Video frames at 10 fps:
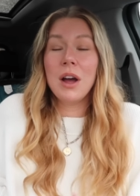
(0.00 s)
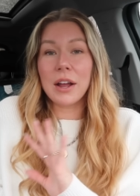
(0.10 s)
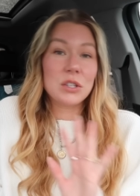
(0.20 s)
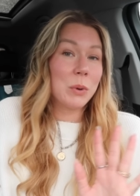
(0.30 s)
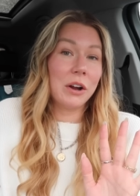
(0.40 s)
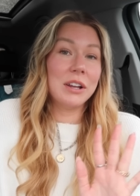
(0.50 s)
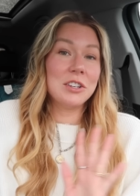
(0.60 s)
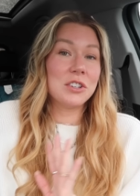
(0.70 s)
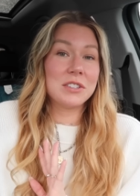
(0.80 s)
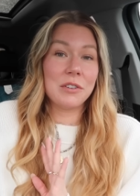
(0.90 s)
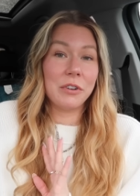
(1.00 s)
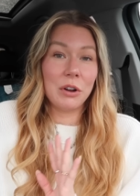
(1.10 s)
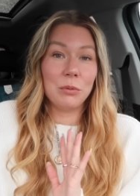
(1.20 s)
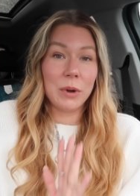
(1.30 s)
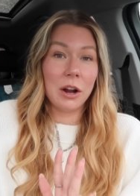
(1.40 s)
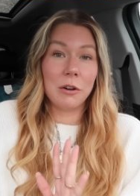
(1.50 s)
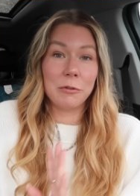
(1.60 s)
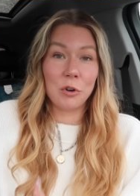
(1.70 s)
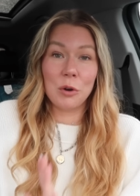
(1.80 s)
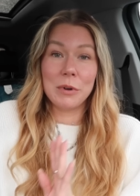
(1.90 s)
I swear he's just a very rare
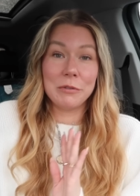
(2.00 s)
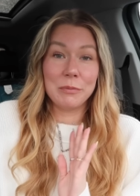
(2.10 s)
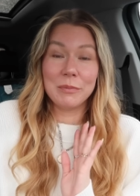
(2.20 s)
form of